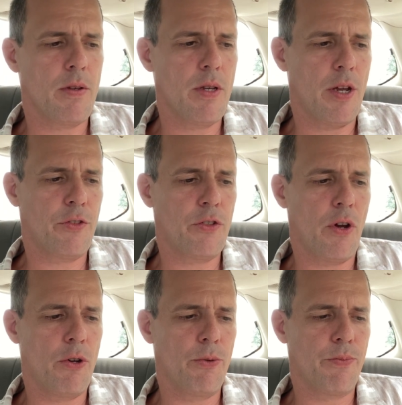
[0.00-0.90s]
Yeah,
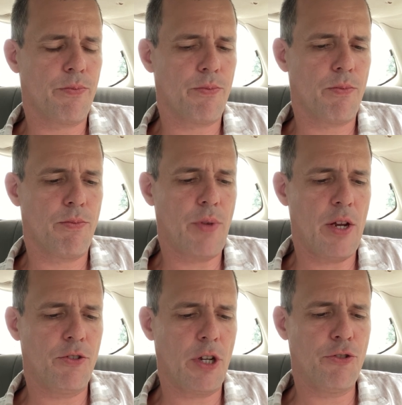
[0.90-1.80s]
so
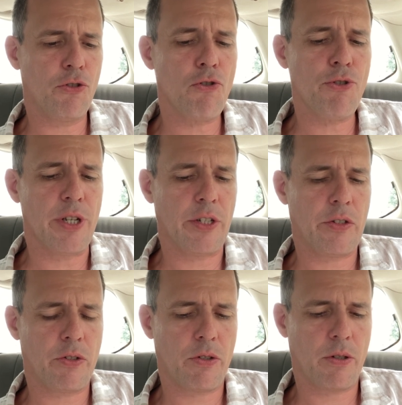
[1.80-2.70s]
they do
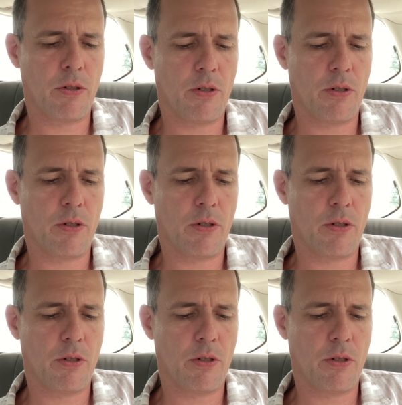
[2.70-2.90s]
this